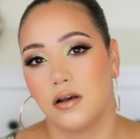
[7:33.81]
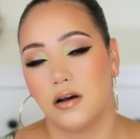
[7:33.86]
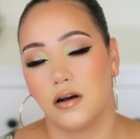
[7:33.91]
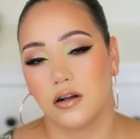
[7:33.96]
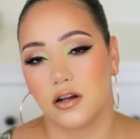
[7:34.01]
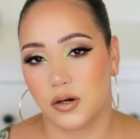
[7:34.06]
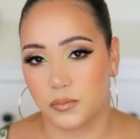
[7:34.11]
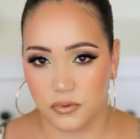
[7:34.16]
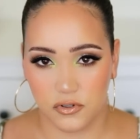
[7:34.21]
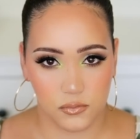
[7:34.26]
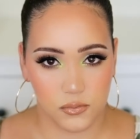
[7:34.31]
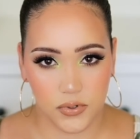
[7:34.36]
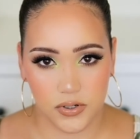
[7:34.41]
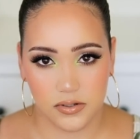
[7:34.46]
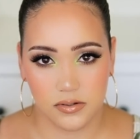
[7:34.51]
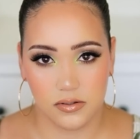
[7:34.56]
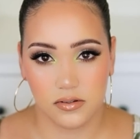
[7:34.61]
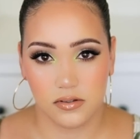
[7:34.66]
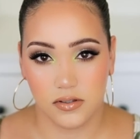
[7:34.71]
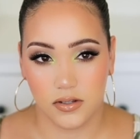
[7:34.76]
A couple
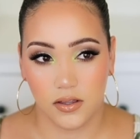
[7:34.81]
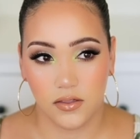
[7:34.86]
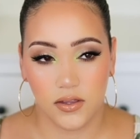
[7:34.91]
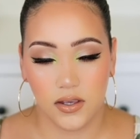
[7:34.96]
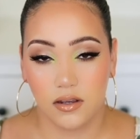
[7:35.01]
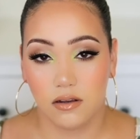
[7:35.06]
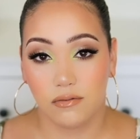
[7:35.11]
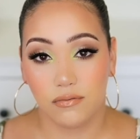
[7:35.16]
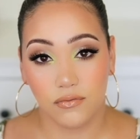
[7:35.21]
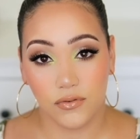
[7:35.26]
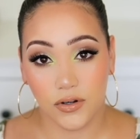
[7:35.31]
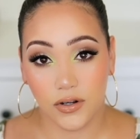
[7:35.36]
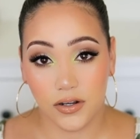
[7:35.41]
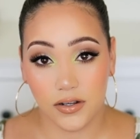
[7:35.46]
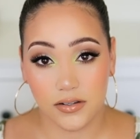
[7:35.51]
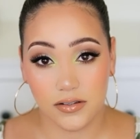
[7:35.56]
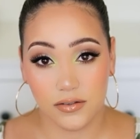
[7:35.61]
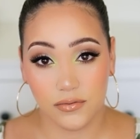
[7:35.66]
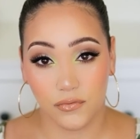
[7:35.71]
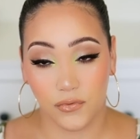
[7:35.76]
sprays is nothing for
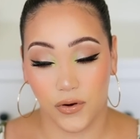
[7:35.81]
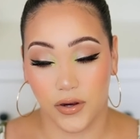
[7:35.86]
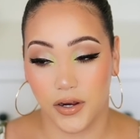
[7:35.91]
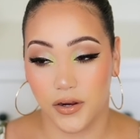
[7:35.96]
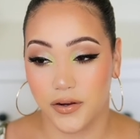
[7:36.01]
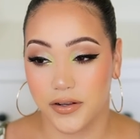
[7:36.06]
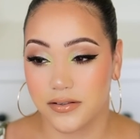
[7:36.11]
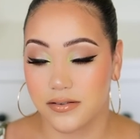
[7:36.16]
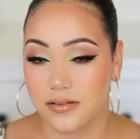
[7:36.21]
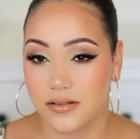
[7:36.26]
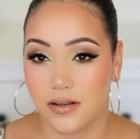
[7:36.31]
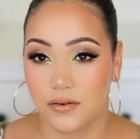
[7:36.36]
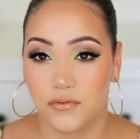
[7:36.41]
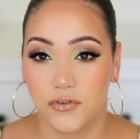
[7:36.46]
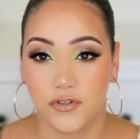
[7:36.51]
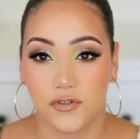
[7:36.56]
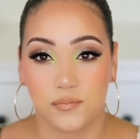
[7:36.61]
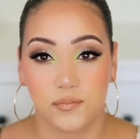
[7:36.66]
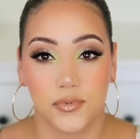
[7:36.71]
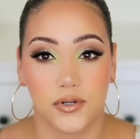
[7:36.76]
us fragrance
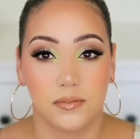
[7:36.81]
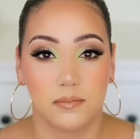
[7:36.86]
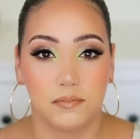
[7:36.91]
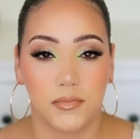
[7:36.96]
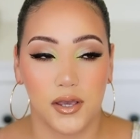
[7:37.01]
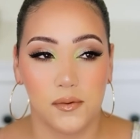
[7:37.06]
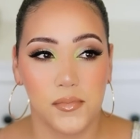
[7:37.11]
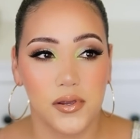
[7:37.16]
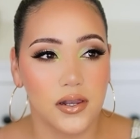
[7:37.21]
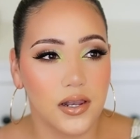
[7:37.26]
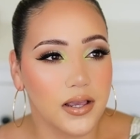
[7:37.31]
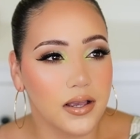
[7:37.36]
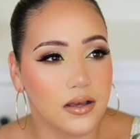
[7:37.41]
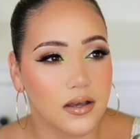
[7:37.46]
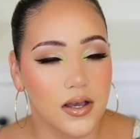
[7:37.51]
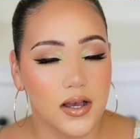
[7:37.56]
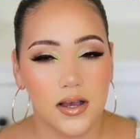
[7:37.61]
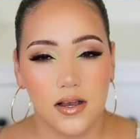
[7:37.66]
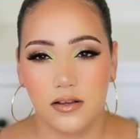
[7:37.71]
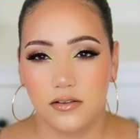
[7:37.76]
lovers, but maybe like
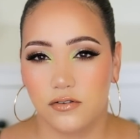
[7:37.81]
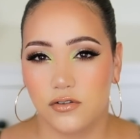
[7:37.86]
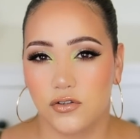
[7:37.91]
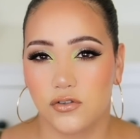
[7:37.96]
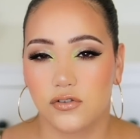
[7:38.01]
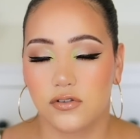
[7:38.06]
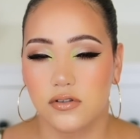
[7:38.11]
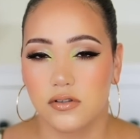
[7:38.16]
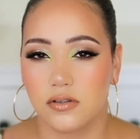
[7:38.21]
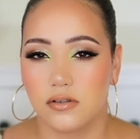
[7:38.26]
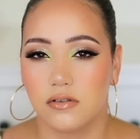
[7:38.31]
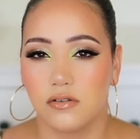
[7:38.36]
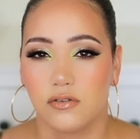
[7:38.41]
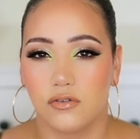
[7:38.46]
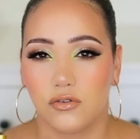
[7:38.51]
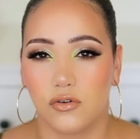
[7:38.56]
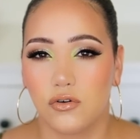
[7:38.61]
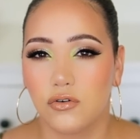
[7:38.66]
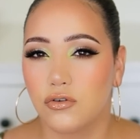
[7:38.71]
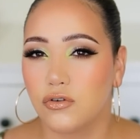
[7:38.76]
just
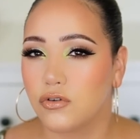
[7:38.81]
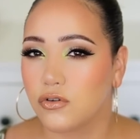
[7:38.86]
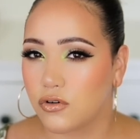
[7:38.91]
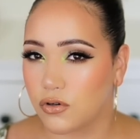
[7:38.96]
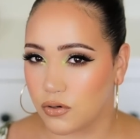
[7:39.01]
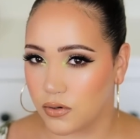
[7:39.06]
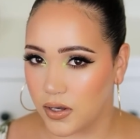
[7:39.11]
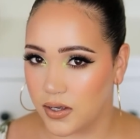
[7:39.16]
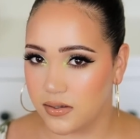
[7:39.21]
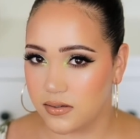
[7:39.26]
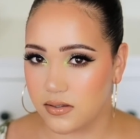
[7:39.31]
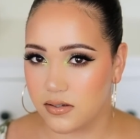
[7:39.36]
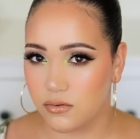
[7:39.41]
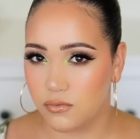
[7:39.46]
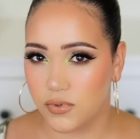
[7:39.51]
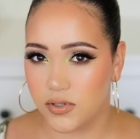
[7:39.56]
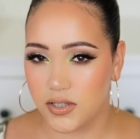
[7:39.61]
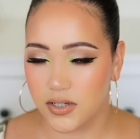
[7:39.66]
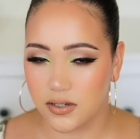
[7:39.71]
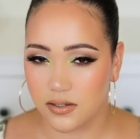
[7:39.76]
don't go crazy
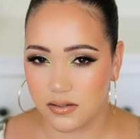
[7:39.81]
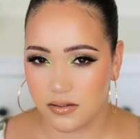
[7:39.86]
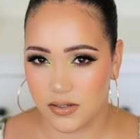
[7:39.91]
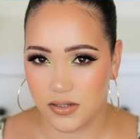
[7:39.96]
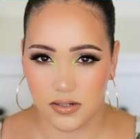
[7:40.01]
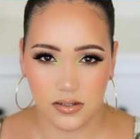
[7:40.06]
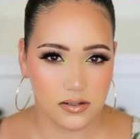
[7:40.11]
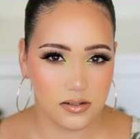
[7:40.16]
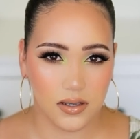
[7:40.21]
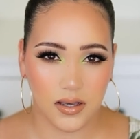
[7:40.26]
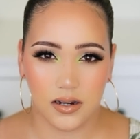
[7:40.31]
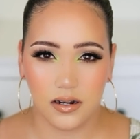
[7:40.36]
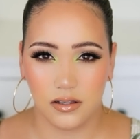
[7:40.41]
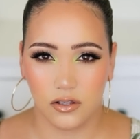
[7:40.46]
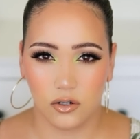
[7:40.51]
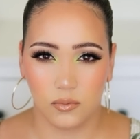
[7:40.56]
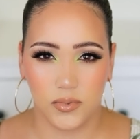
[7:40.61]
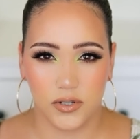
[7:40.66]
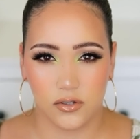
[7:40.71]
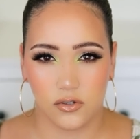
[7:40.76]
with it because then it could get a
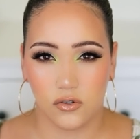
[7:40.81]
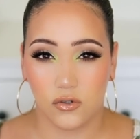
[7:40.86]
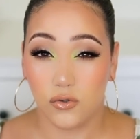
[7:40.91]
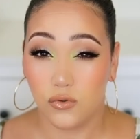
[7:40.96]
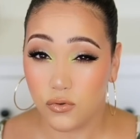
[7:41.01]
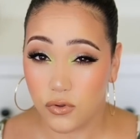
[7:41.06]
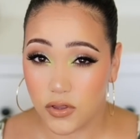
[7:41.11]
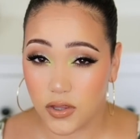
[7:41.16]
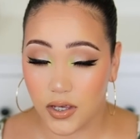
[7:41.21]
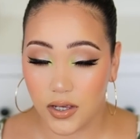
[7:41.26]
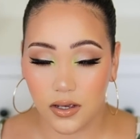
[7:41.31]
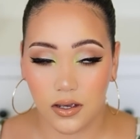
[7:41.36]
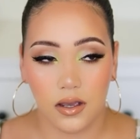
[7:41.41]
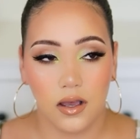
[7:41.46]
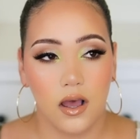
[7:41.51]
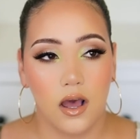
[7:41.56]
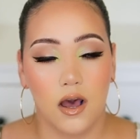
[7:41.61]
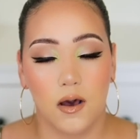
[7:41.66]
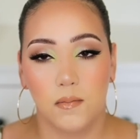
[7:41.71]
little bit too thick.